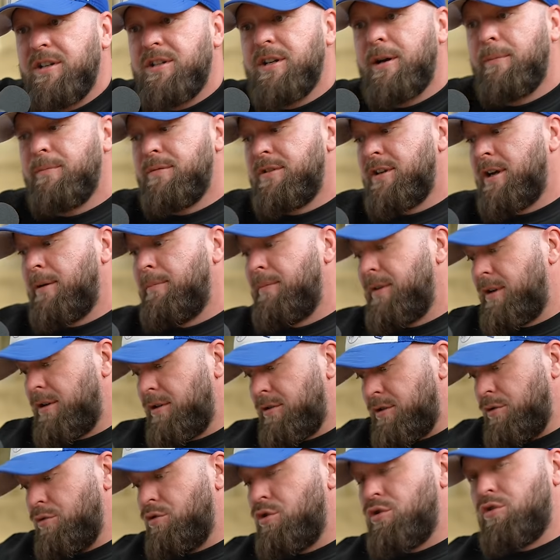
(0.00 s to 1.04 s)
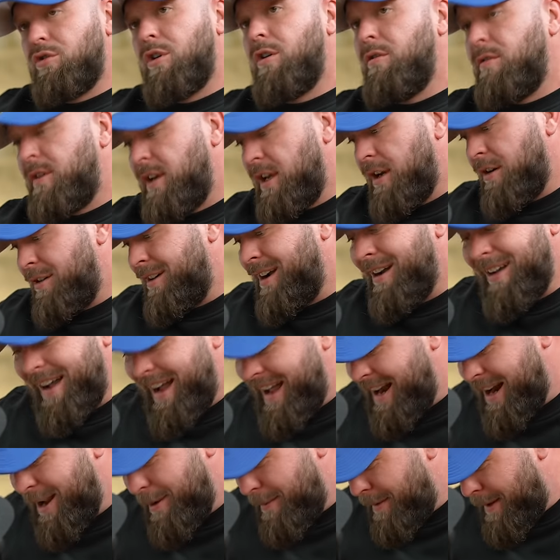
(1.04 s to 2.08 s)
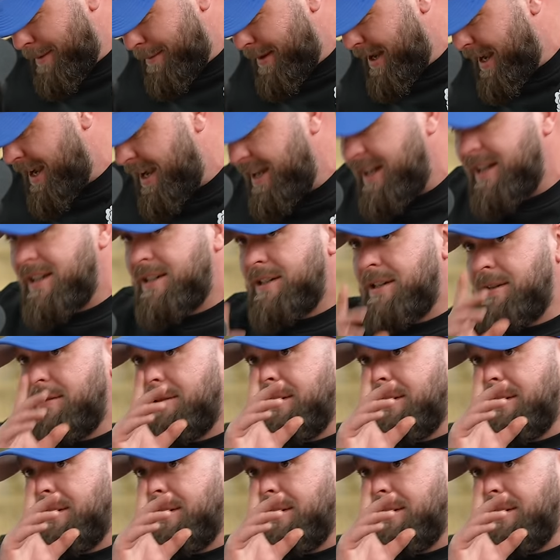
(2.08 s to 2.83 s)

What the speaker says: it jumps up because you stroke it or go, hello, baby, how you